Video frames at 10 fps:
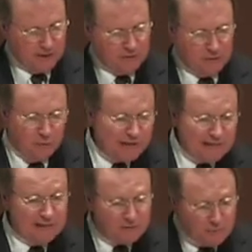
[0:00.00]
as
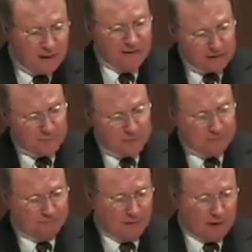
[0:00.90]
quickly as possible.
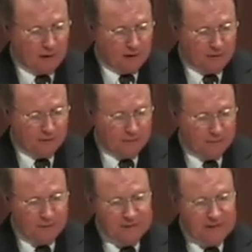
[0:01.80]

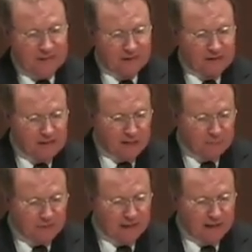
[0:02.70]
Frenzy has
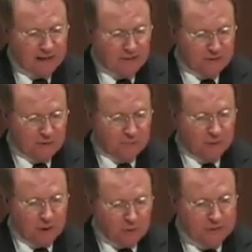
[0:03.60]
established a national
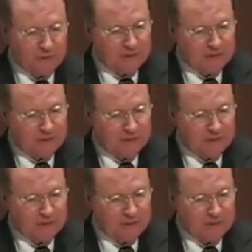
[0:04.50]
poetry